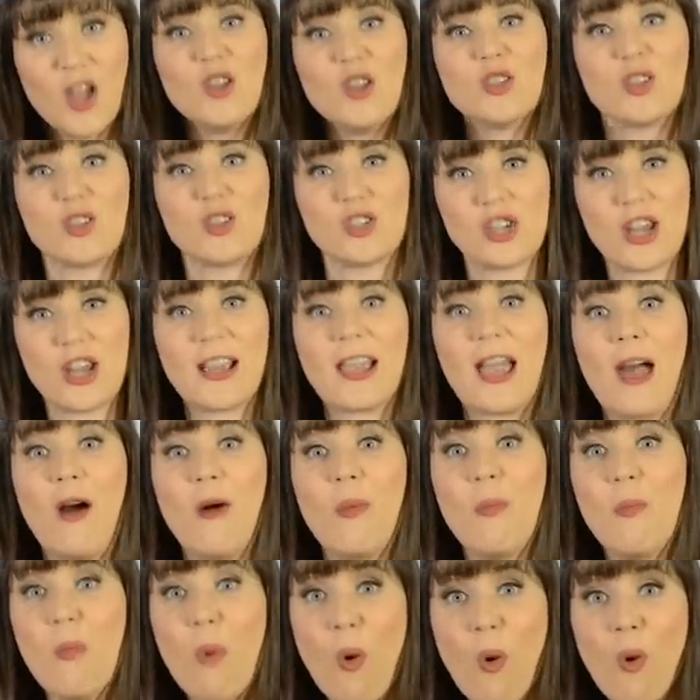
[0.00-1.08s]
So check
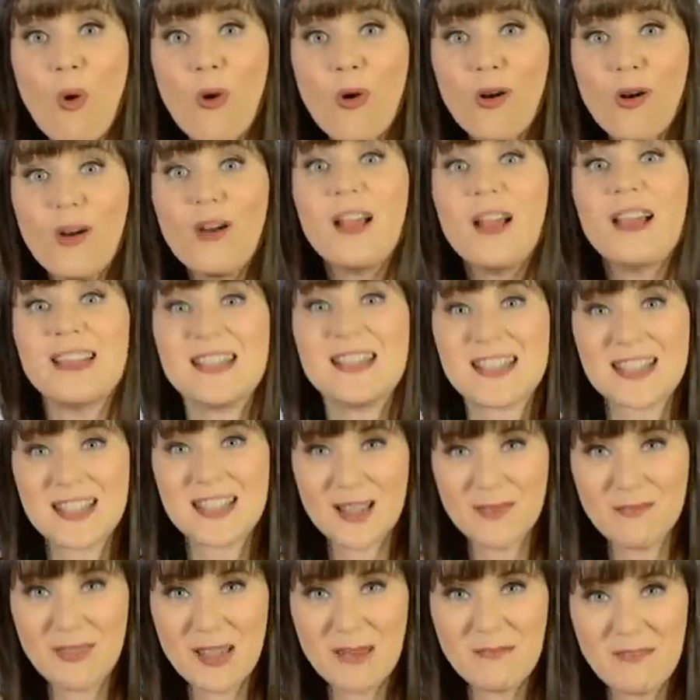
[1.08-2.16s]
out more
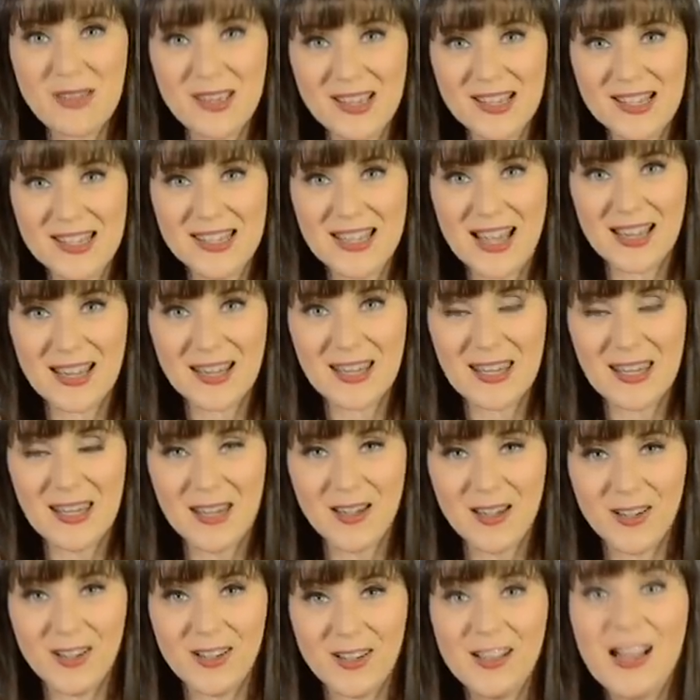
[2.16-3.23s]
Slimming Meals That
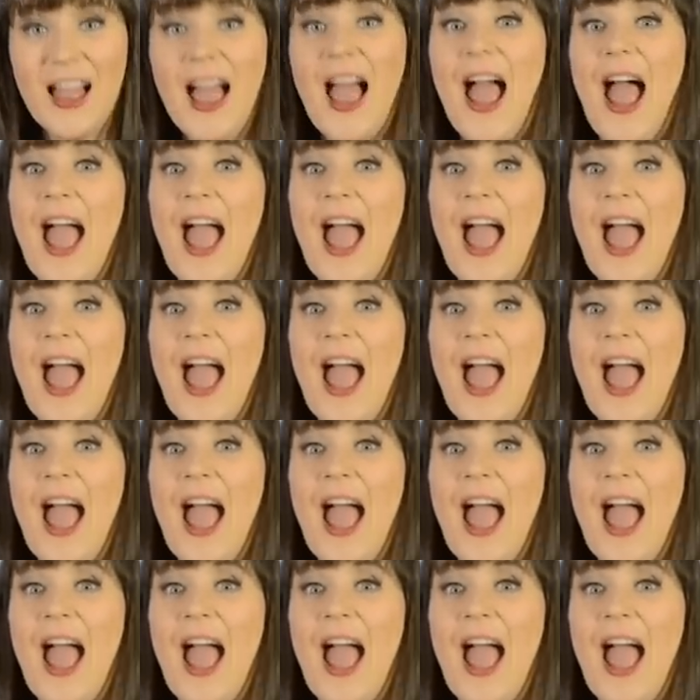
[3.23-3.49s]
Heal